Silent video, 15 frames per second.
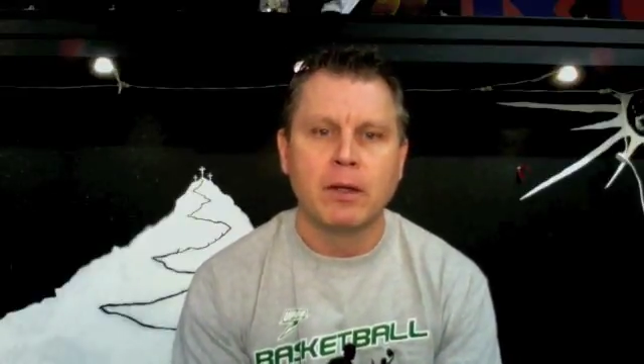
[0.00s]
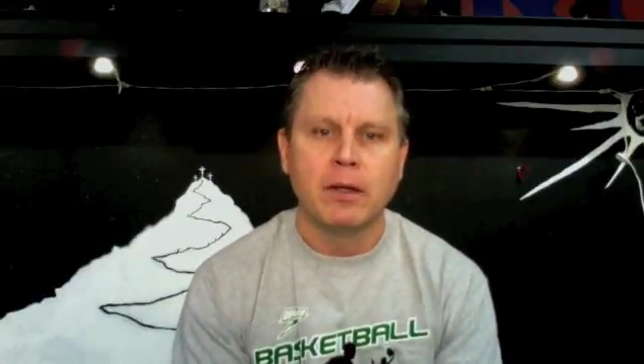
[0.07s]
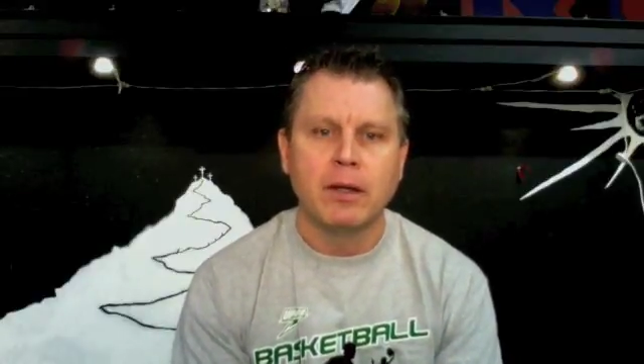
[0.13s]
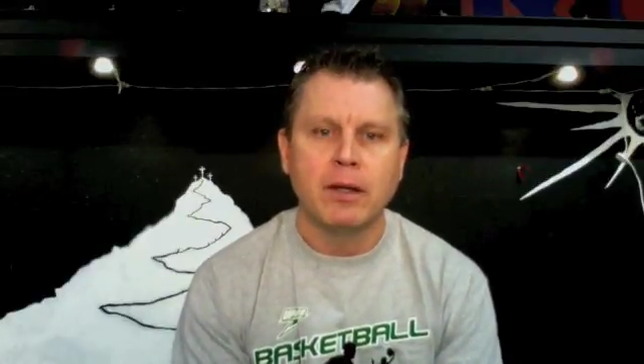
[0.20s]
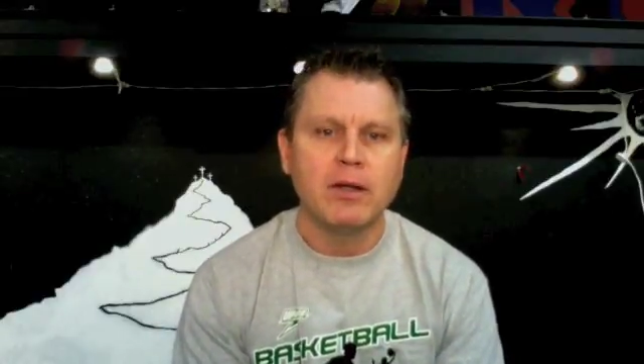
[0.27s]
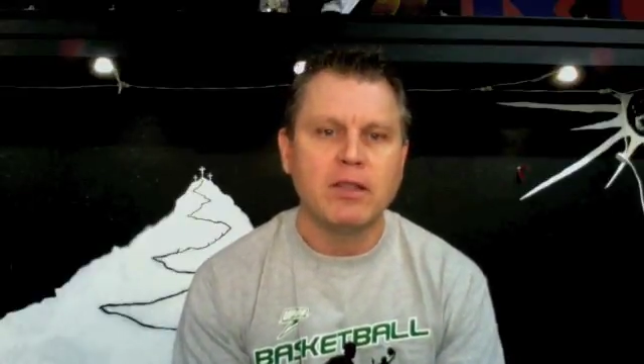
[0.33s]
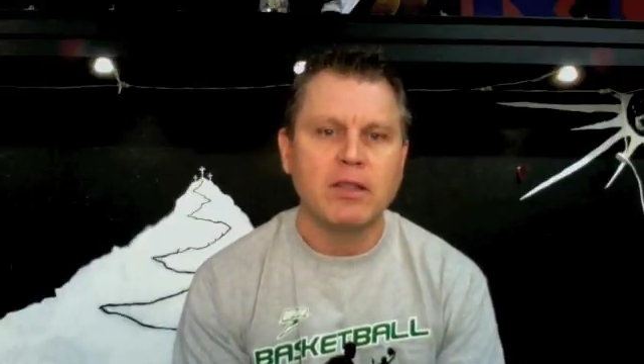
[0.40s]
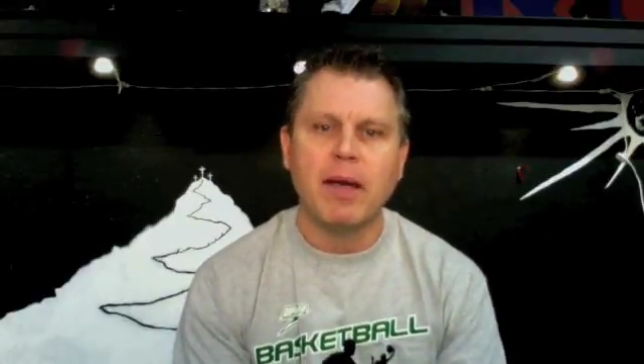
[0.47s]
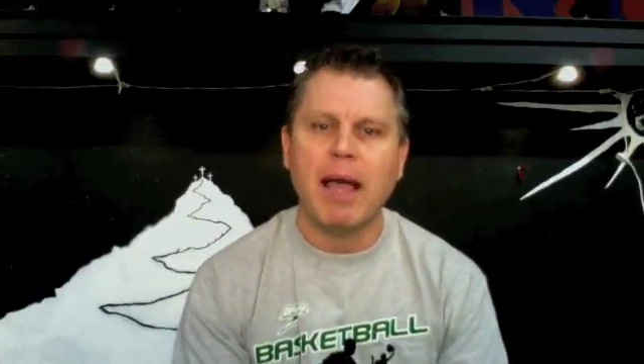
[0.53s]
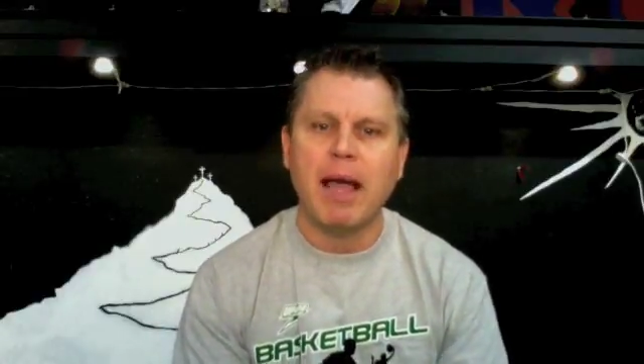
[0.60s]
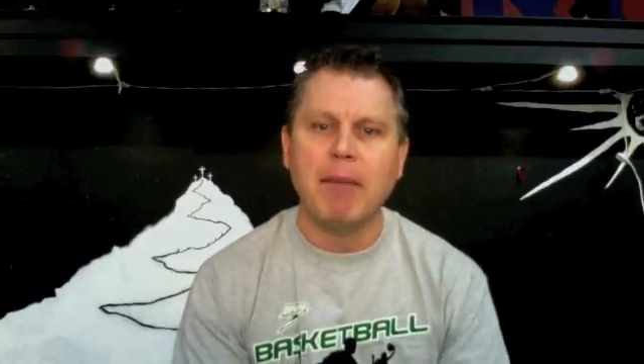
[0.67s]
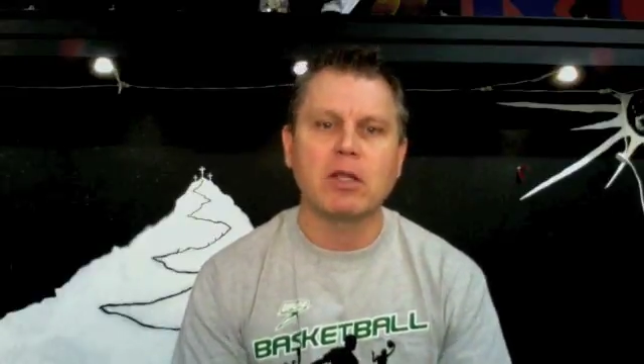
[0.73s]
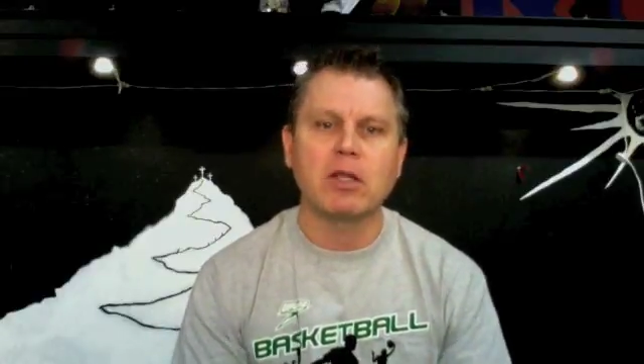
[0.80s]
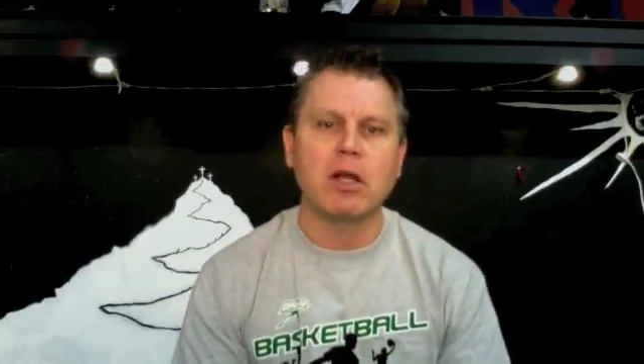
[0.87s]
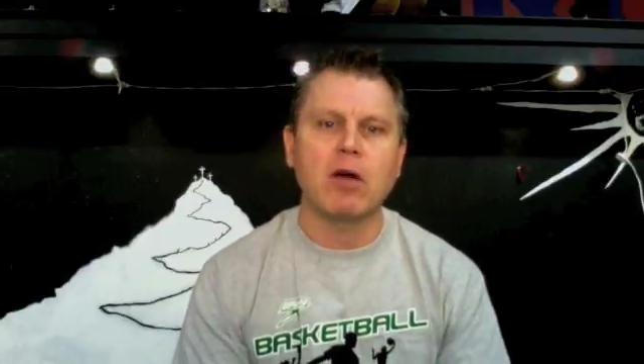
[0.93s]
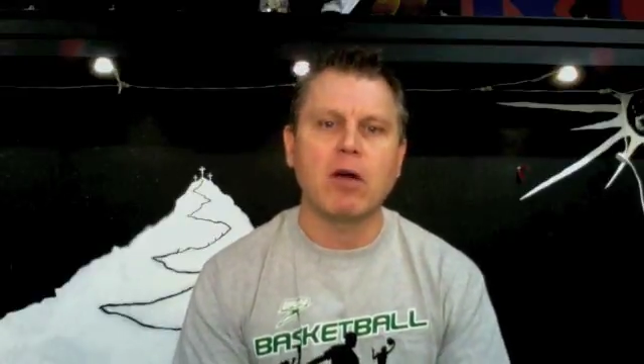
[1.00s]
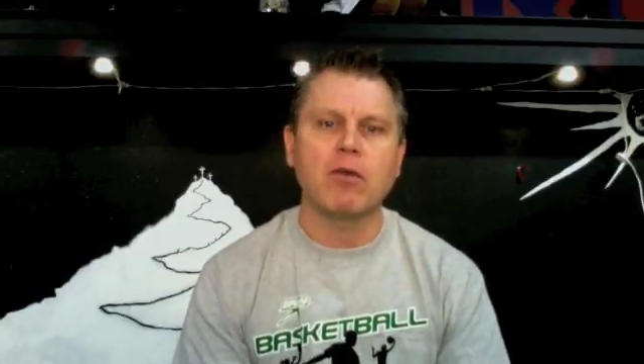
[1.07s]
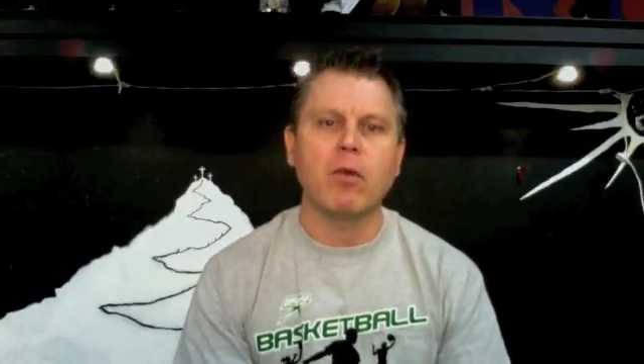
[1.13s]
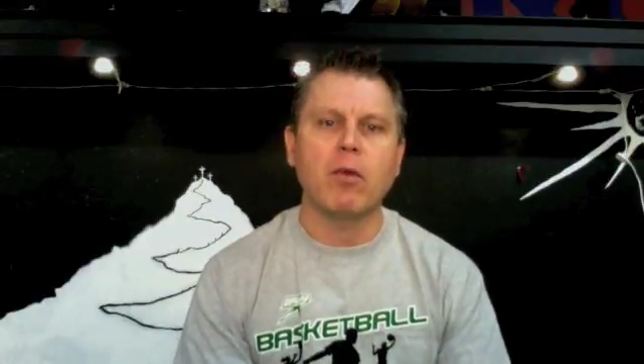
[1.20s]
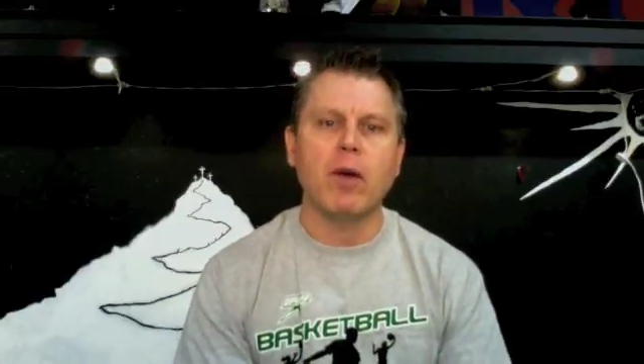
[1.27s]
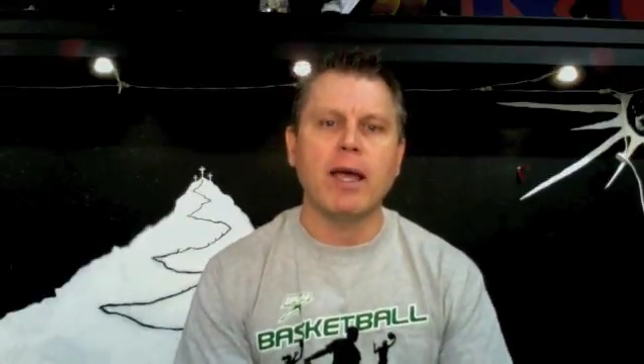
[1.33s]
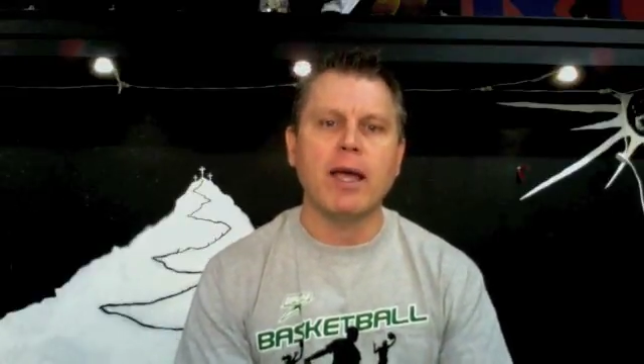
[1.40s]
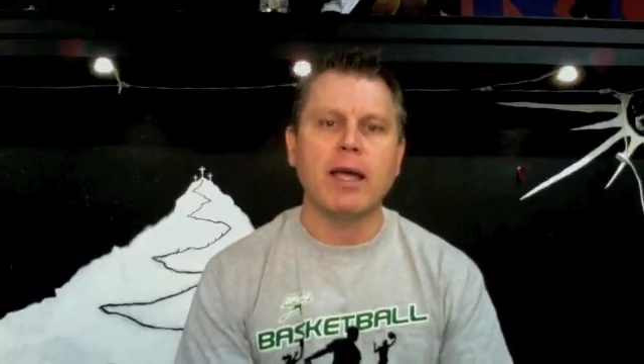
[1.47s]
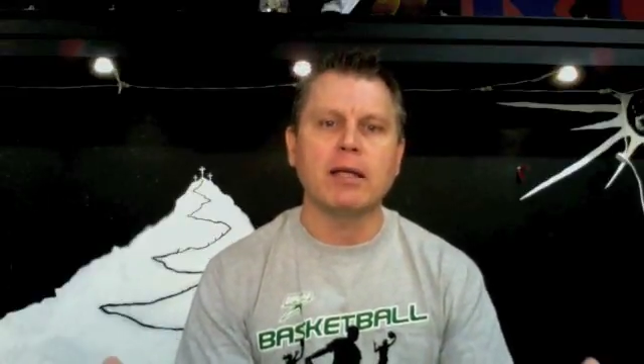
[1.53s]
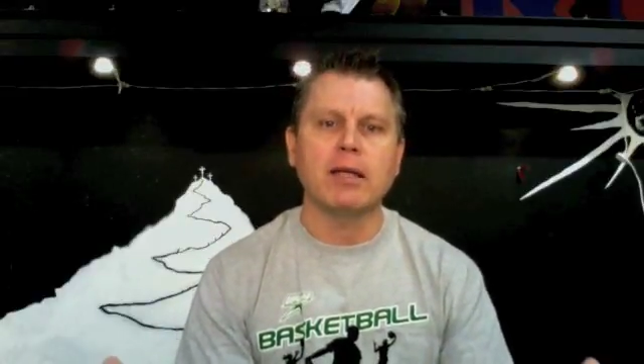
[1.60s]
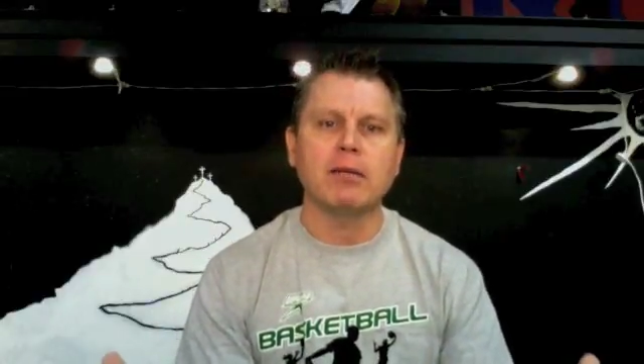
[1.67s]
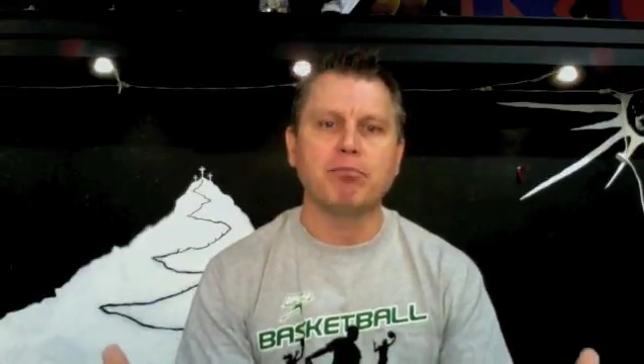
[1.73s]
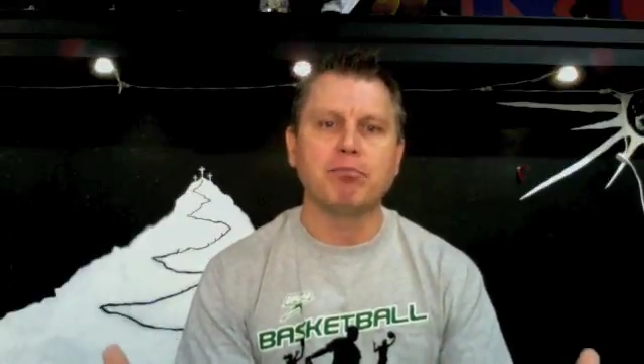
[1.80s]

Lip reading: And then something happens along the way, and